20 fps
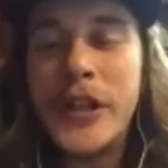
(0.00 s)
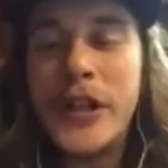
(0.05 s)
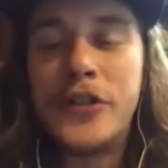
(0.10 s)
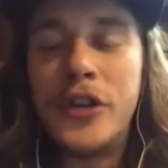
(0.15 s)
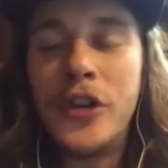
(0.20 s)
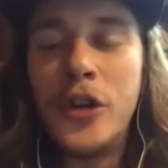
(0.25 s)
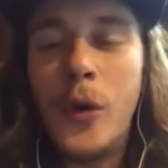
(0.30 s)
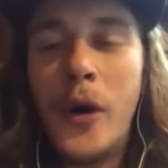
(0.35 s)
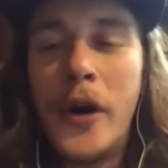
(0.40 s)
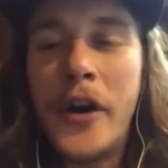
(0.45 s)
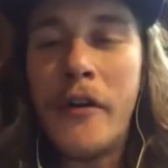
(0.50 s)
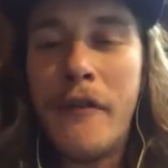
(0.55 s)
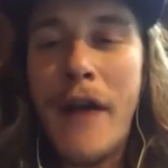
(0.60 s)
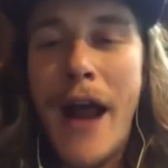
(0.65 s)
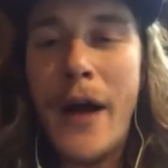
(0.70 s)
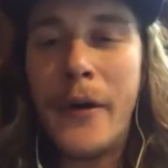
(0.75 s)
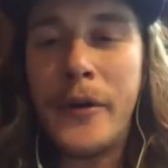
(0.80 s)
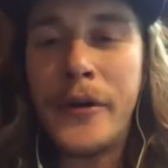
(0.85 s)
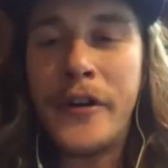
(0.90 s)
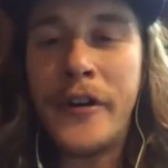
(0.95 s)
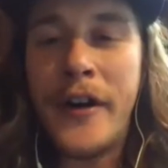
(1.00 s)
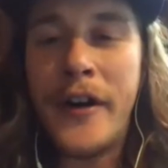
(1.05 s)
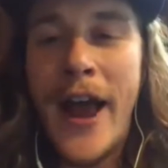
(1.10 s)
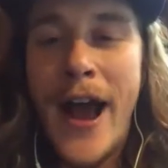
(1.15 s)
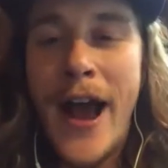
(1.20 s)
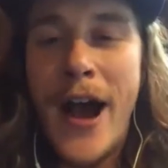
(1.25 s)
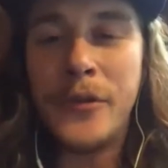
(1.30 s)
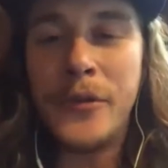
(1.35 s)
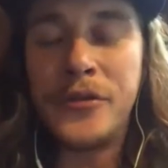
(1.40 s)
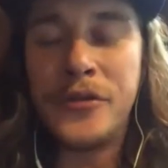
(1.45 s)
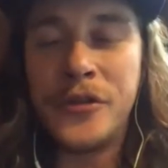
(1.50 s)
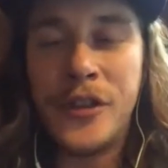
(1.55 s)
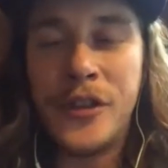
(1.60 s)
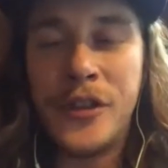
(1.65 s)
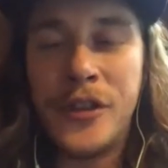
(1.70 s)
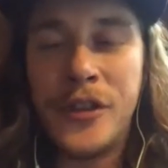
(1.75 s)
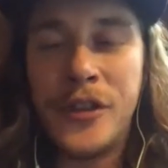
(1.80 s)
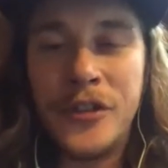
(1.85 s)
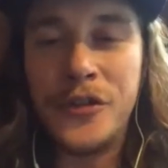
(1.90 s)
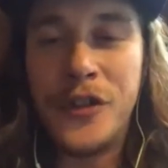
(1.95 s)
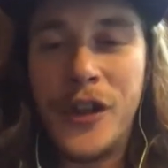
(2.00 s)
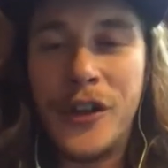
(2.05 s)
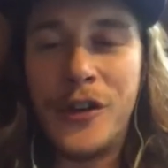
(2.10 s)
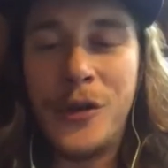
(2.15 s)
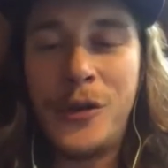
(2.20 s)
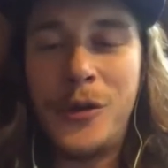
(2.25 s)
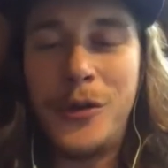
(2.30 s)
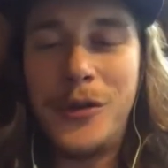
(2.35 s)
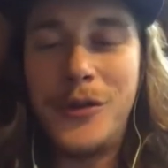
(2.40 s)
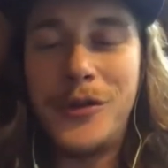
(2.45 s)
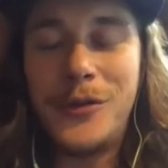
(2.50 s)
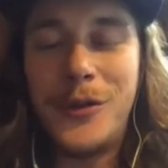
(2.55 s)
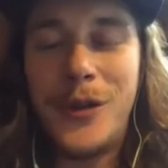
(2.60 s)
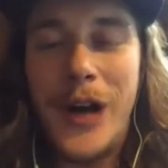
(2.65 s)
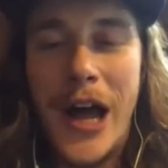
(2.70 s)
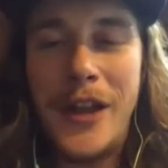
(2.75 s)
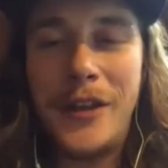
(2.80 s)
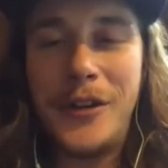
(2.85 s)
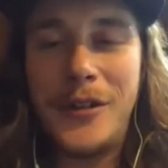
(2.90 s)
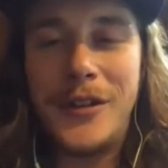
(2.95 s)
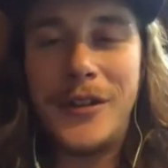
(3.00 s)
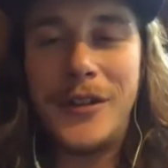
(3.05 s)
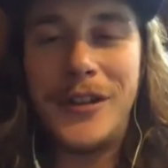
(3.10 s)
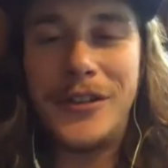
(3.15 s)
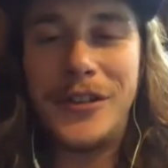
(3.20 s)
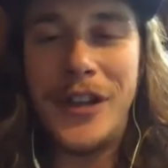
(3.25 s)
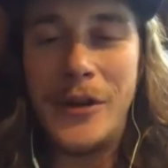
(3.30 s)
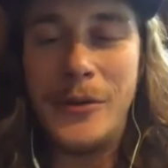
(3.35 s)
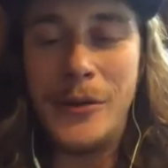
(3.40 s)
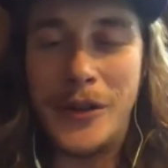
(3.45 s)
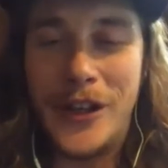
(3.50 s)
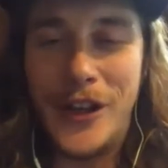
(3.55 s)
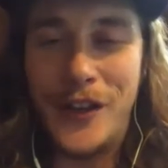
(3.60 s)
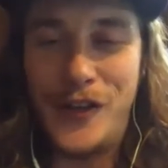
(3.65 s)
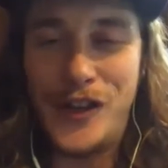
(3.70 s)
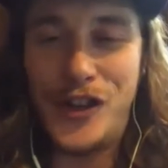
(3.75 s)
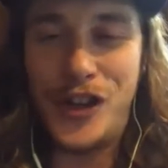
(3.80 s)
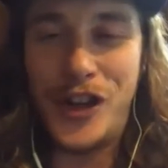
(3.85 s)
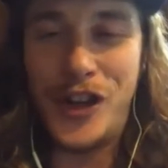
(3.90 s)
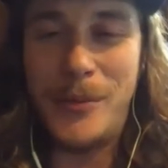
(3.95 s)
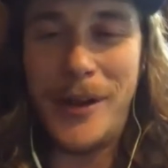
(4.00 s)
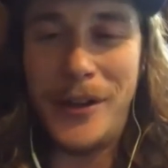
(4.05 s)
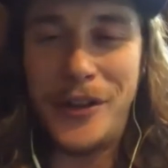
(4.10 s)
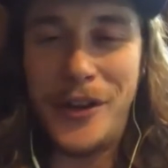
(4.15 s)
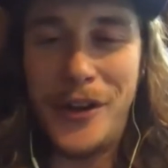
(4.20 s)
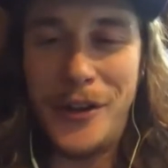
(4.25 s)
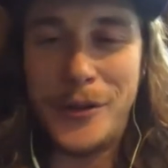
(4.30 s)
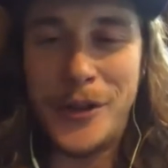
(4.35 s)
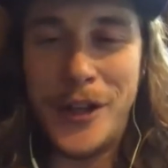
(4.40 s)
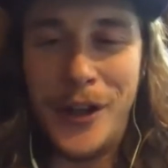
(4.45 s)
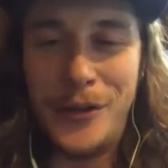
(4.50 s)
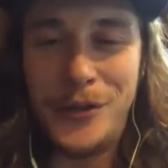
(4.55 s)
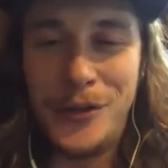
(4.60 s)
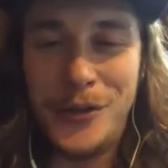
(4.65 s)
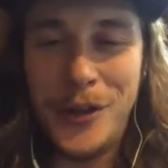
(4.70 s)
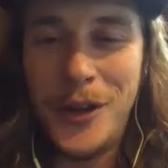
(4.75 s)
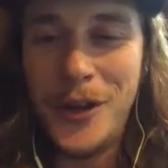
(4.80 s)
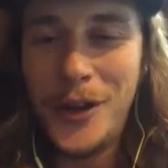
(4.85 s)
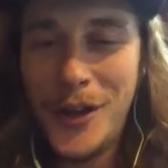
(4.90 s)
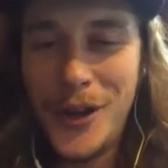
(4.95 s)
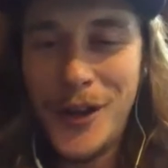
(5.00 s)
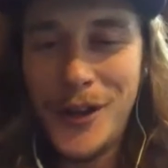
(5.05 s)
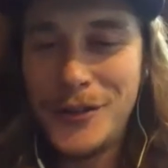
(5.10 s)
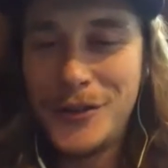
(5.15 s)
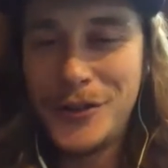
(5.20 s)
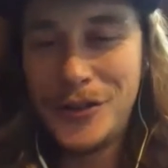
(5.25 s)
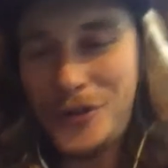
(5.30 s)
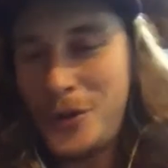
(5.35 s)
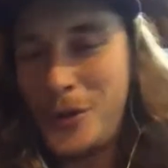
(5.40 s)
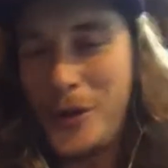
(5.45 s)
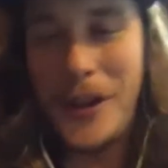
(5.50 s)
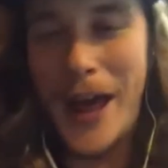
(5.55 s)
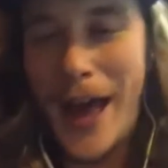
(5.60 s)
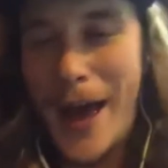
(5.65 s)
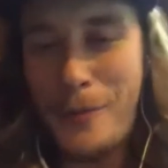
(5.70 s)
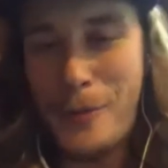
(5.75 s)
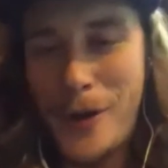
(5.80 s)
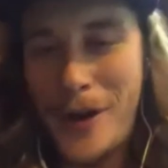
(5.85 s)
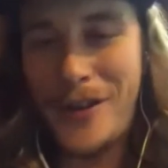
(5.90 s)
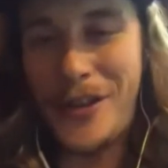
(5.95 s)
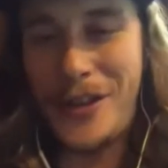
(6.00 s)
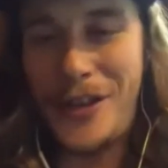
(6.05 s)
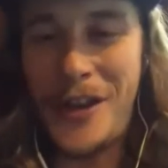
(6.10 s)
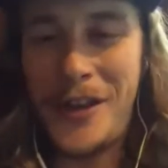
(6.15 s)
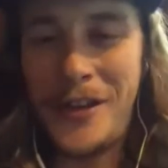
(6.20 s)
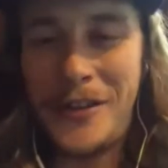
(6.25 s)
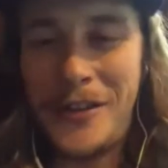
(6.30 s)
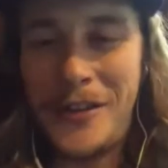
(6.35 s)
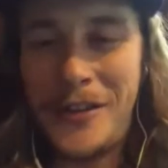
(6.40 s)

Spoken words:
do one around your house, because like why does anyone give a shit about the other kids? Just do a lab wear thing.